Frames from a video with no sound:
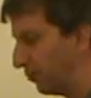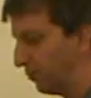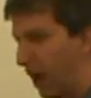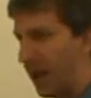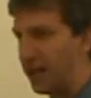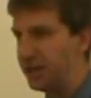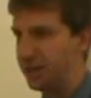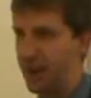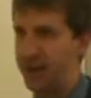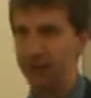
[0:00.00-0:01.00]
lie in your
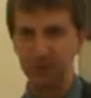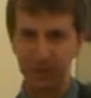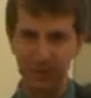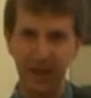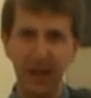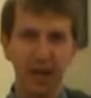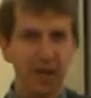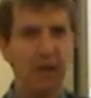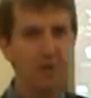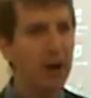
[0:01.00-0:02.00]
bed or something like that.
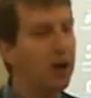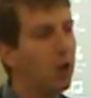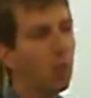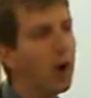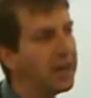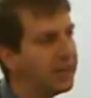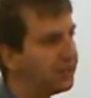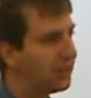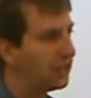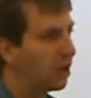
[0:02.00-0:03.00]
Think about what is
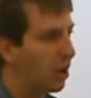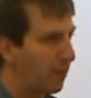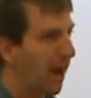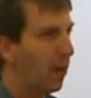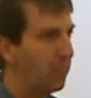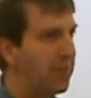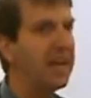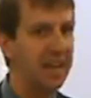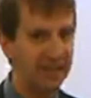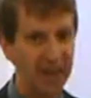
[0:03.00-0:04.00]
it about
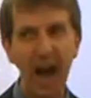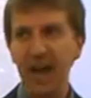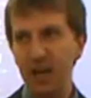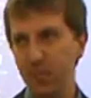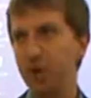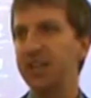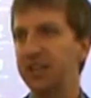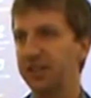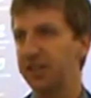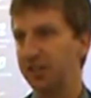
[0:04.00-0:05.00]
me that I can bring
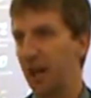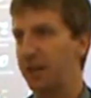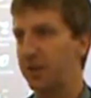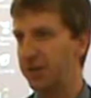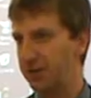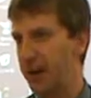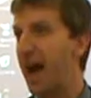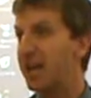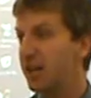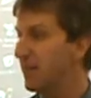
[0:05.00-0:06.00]
to this assignment that
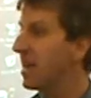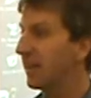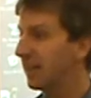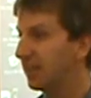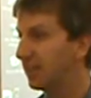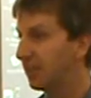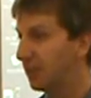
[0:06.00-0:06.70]
I can make it